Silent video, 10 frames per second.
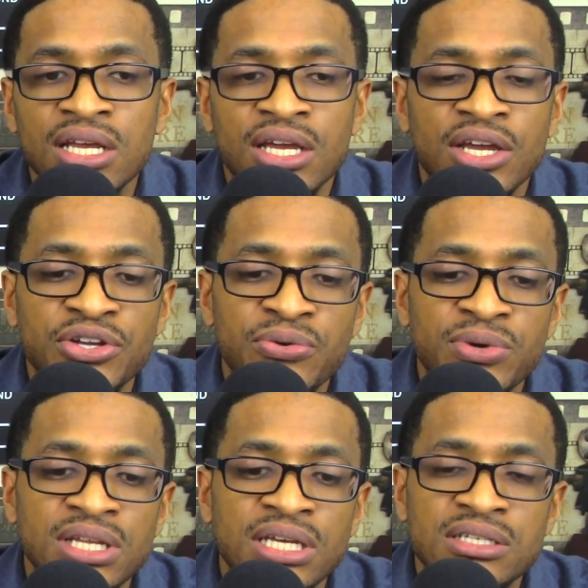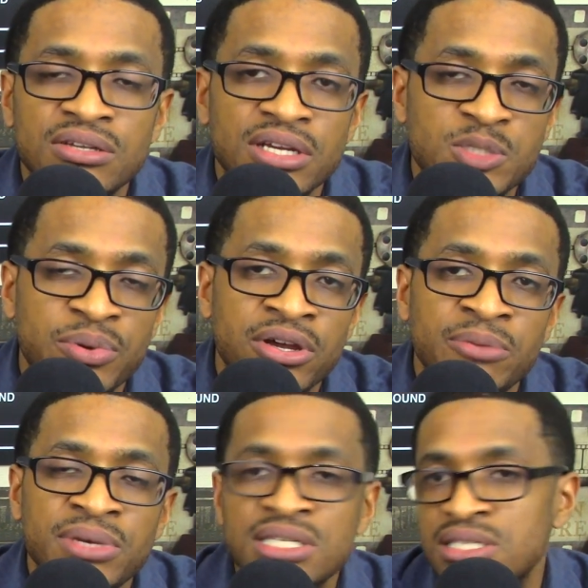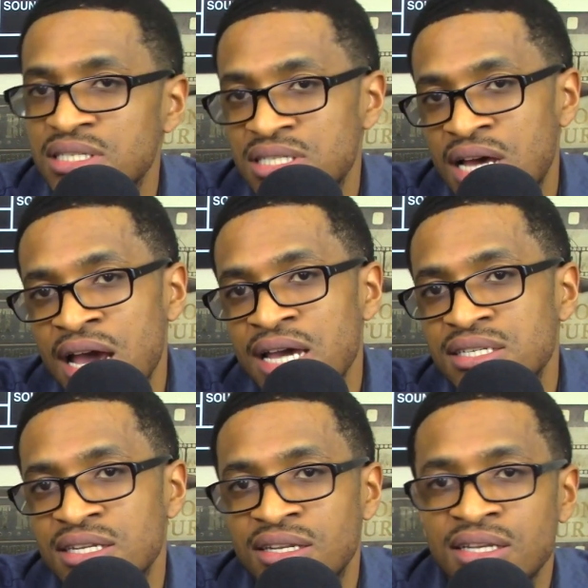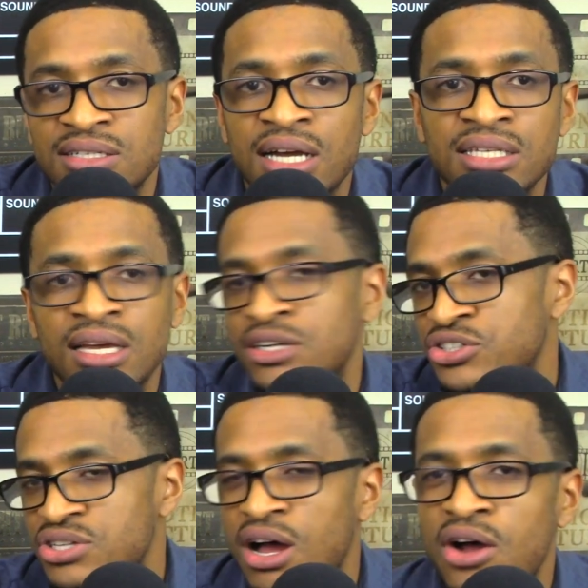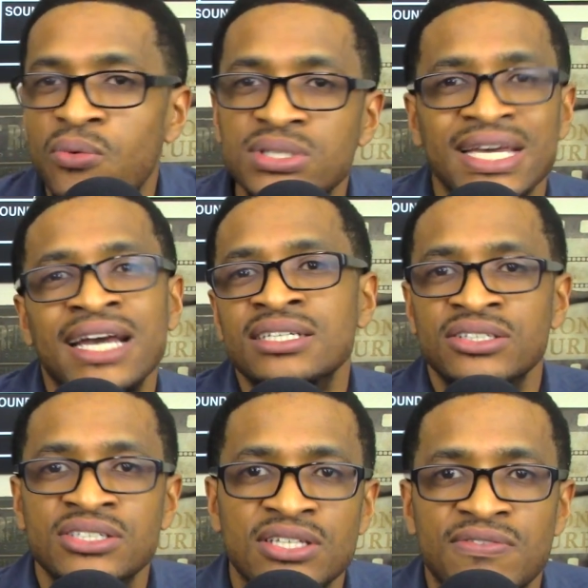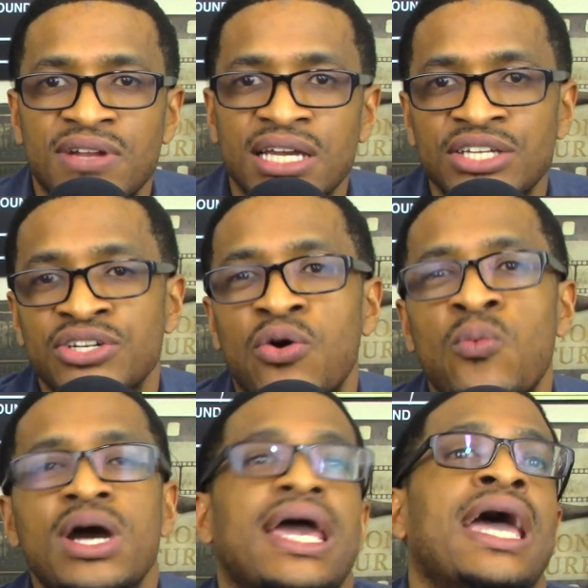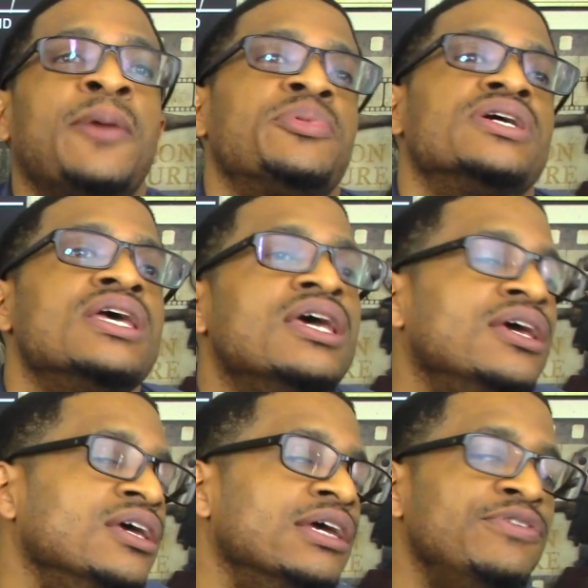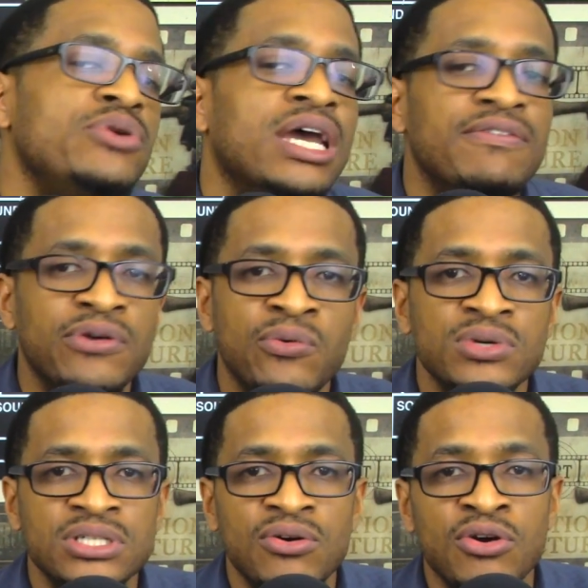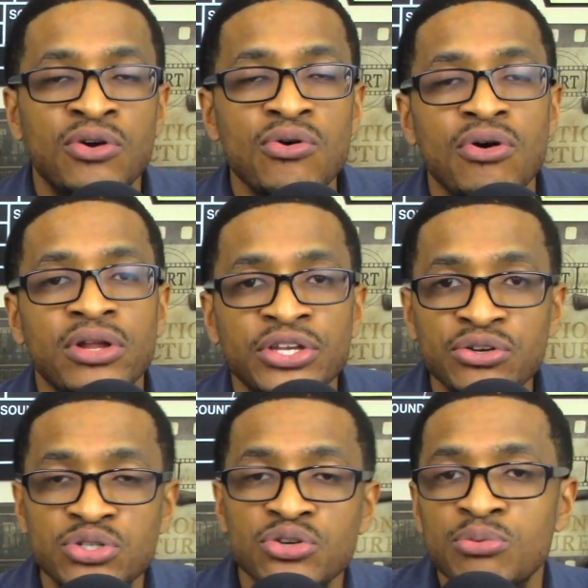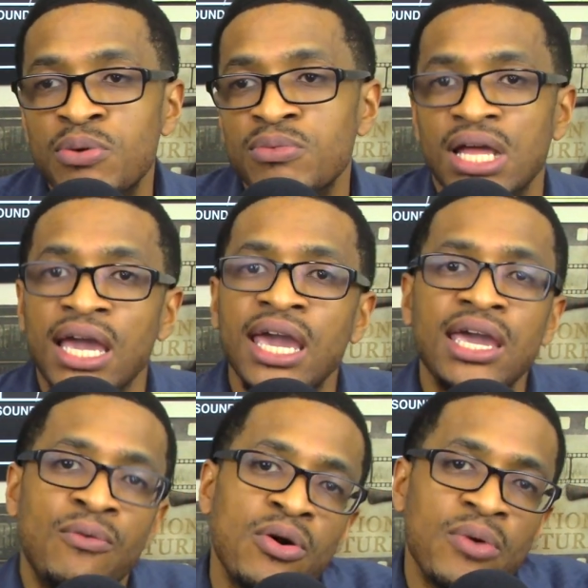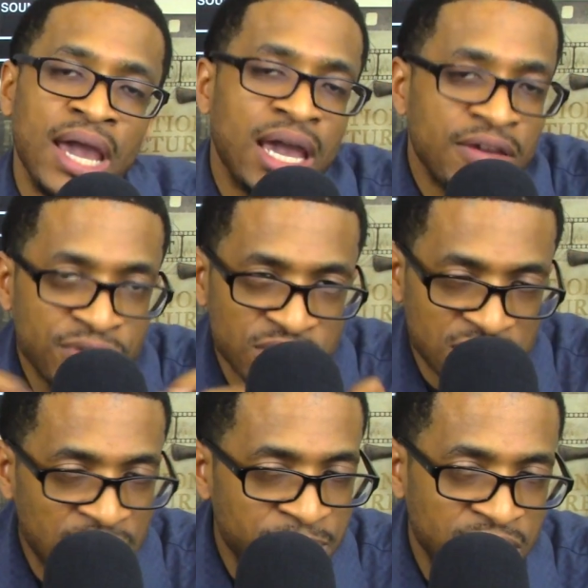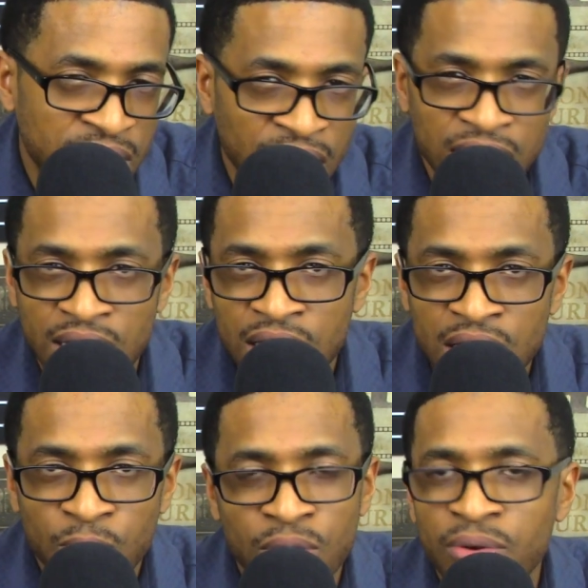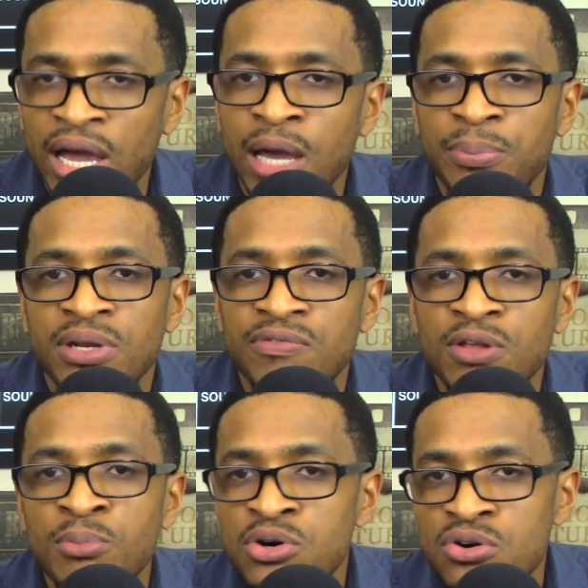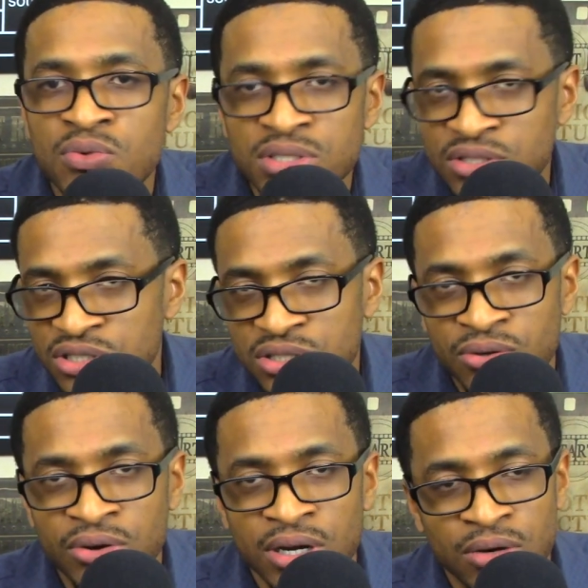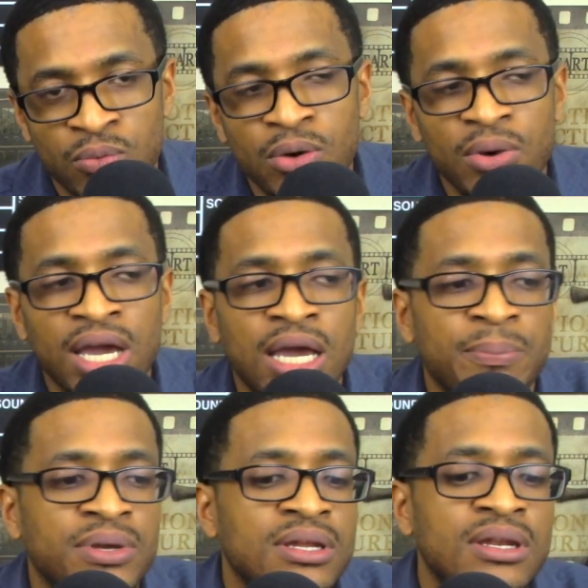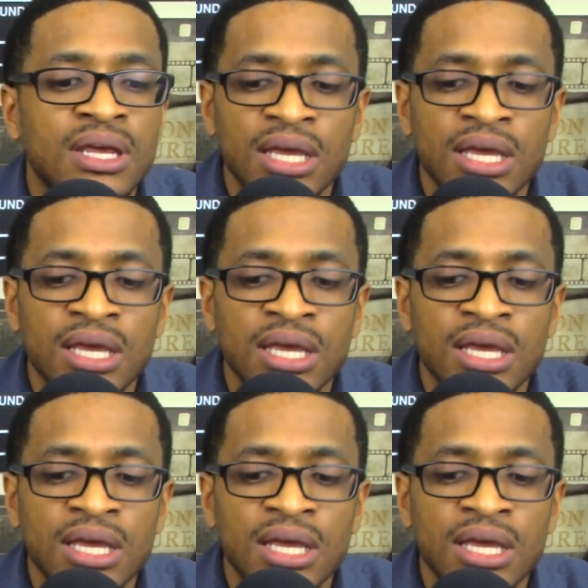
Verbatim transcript: and you're really into experiments and science and things like that, and just always asking yourself, like, you know, what happened? If you ever was on Google or YouTube and were like, hey, what would happen if you just typed in, hey, what would happen if the moon was destroyed? Or what would happen,